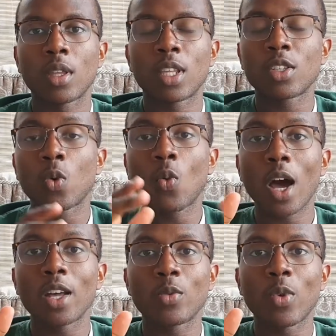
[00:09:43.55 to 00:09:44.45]
There's a
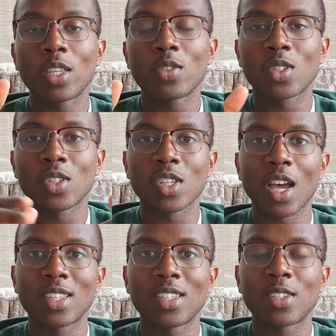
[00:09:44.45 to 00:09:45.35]
wider range of
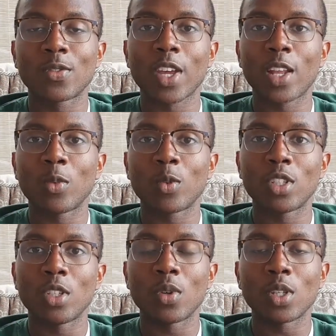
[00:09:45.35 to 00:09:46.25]
societies available
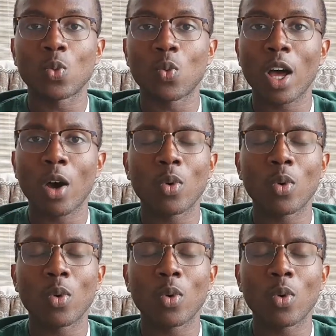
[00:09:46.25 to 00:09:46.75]
to you as well,